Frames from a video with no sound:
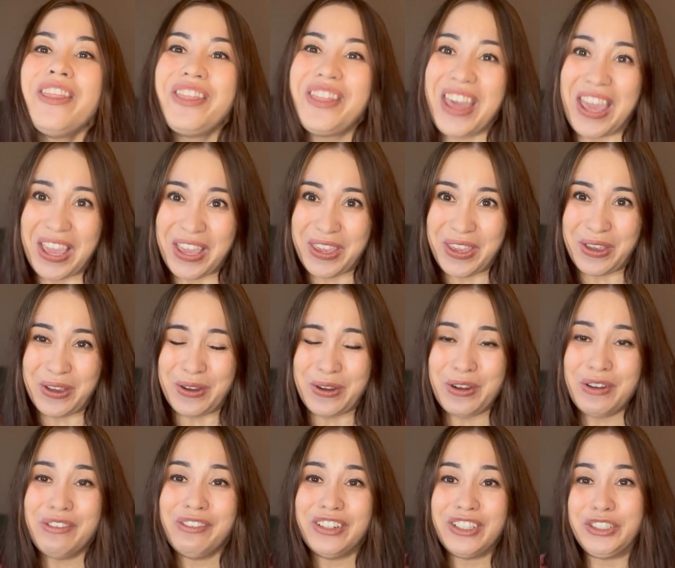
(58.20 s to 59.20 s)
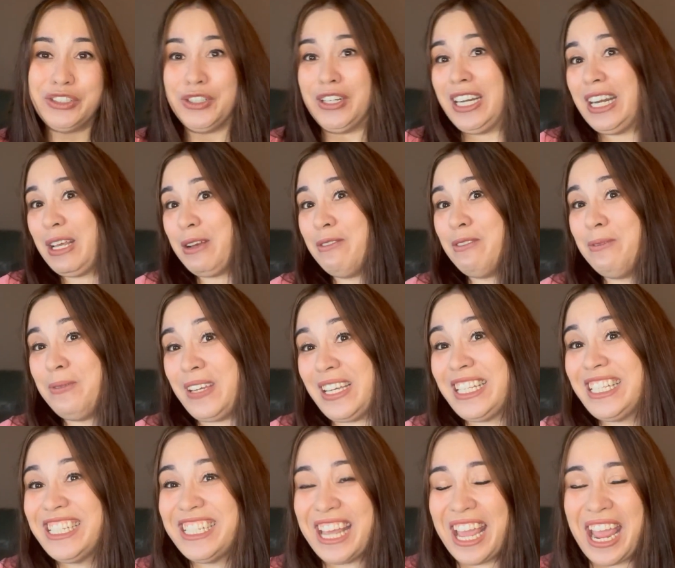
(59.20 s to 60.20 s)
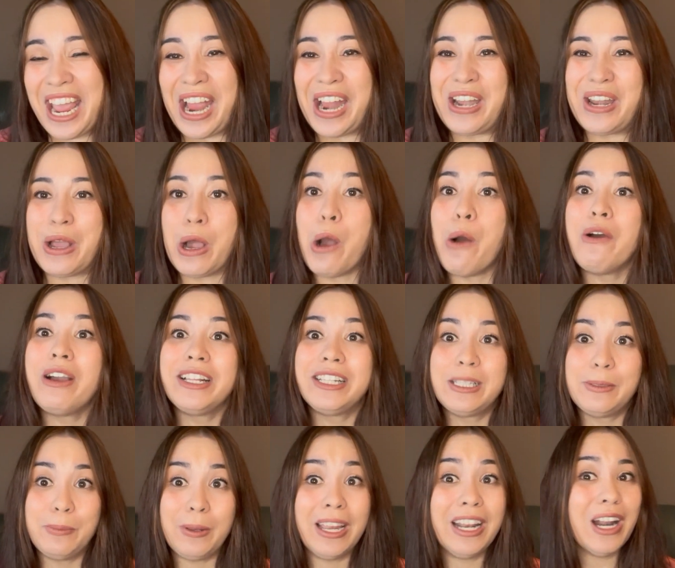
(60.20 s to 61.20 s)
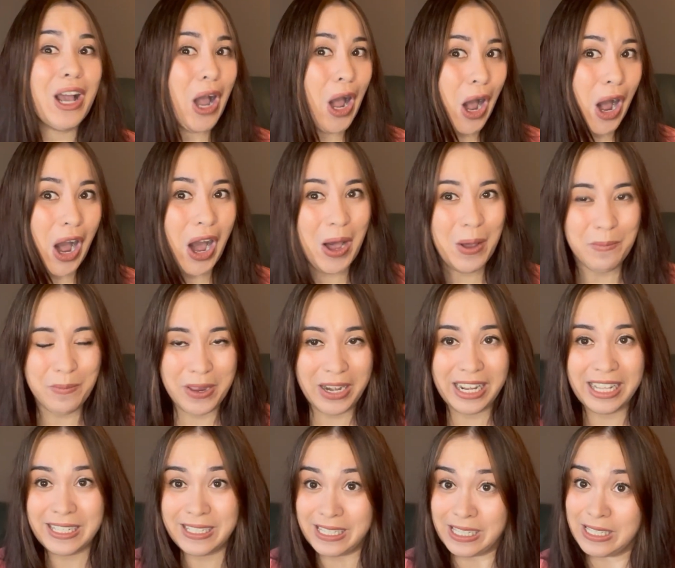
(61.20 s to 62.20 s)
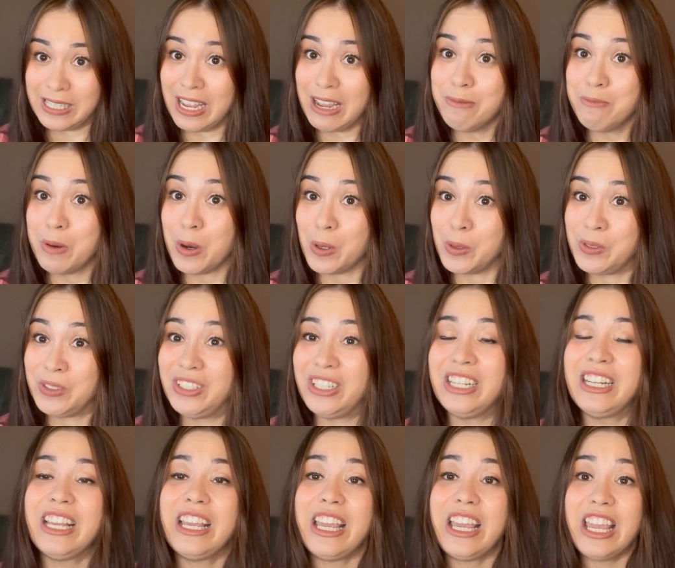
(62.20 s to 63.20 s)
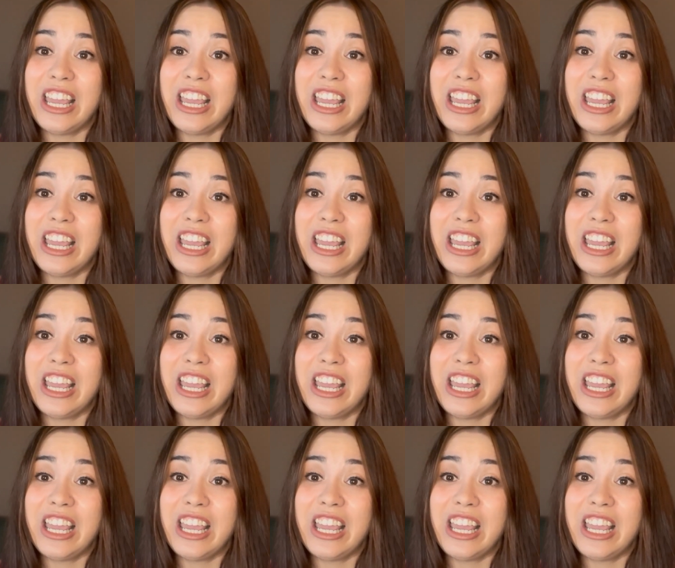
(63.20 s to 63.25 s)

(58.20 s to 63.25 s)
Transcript: Thank you for joining me today. I know it's been a hot minute since I've posted.